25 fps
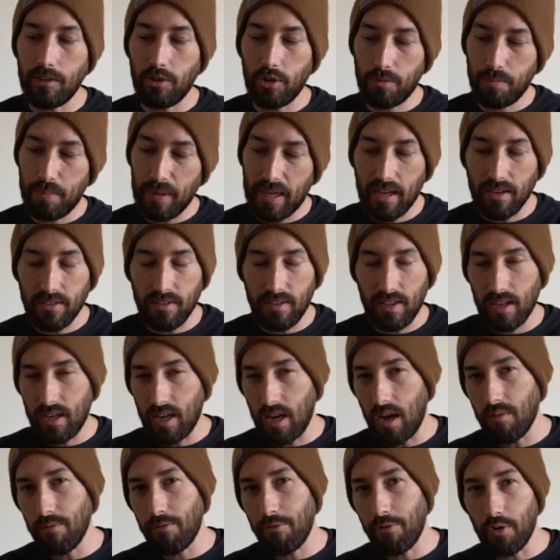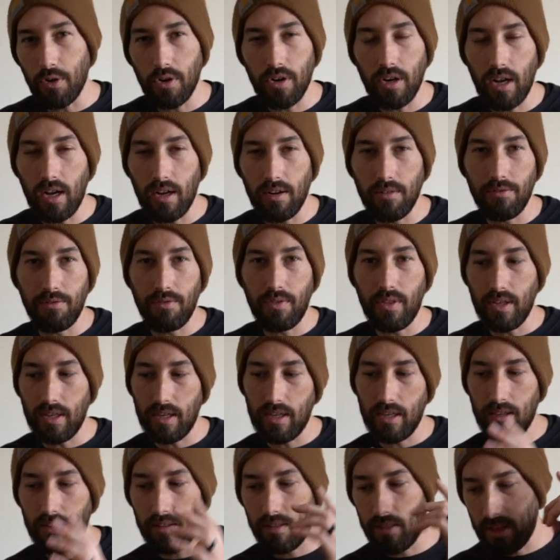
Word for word: just because the comfort of the,